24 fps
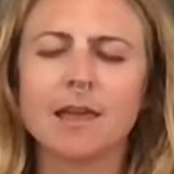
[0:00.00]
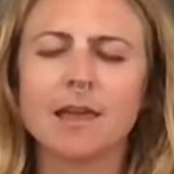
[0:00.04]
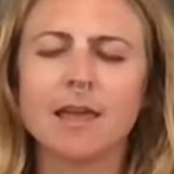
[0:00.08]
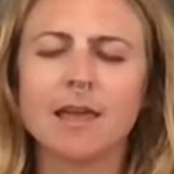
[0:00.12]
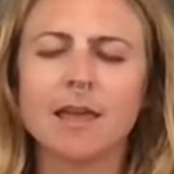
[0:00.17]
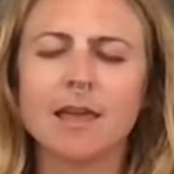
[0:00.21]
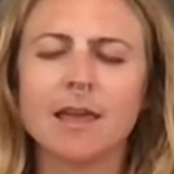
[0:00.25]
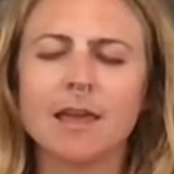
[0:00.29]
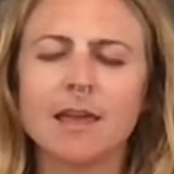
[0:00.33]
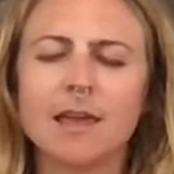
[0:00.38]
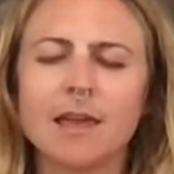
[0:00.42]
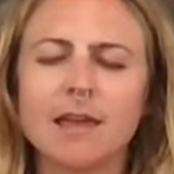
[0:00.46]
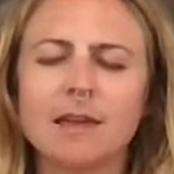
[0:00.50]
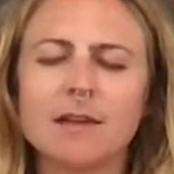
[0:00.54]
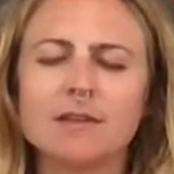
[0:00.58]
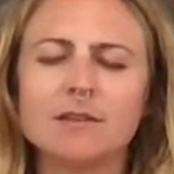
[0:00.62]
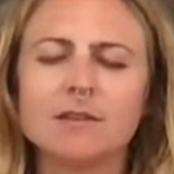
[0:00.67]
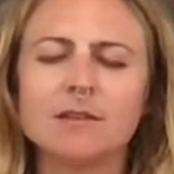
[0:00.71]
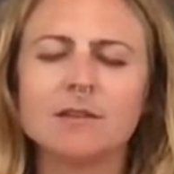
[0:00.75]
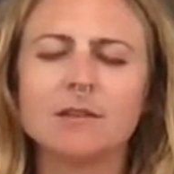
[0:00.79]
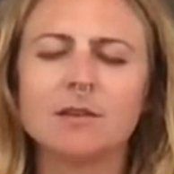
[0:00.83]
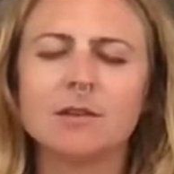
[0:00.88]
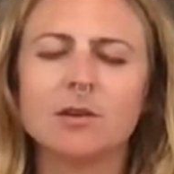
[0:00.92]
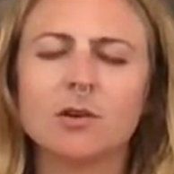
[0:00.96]

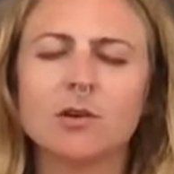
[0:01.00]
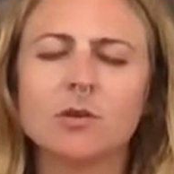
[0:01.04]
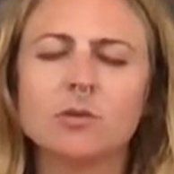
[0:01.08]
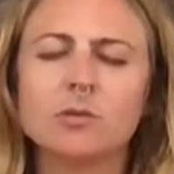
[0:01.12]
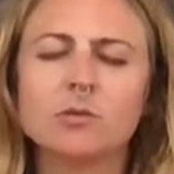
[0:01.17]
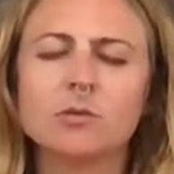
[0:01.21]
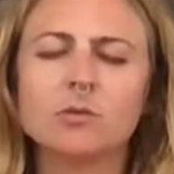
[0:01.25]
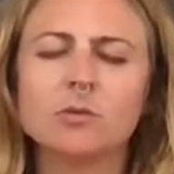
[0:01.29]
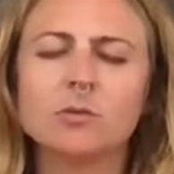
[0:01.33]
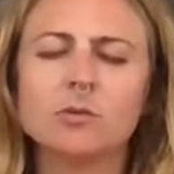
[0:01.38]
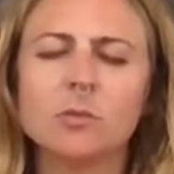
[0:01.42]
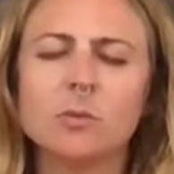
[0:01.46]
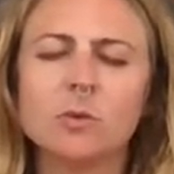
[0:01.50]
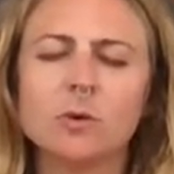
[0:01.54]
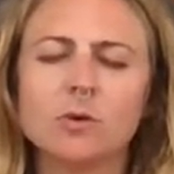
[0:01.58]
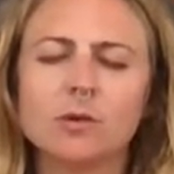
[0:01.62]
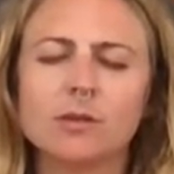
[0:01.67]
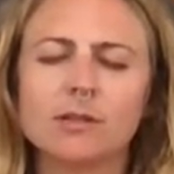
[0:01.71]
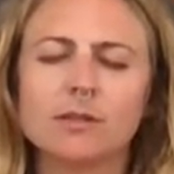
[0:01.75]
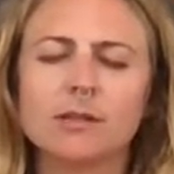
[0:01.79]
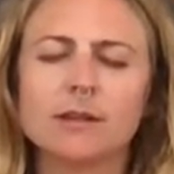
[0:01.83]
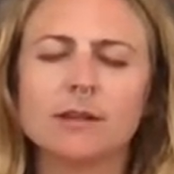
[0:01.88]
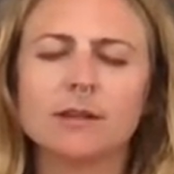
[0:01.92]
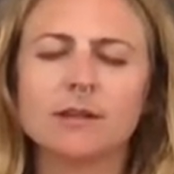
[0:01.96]
into the cool
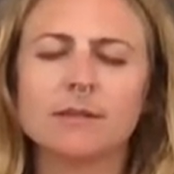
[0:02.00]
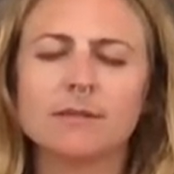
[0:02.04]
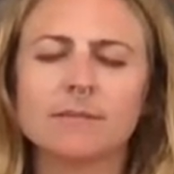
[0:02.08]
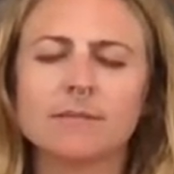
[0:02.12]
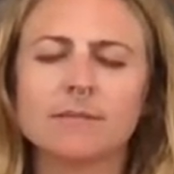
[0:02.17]
water.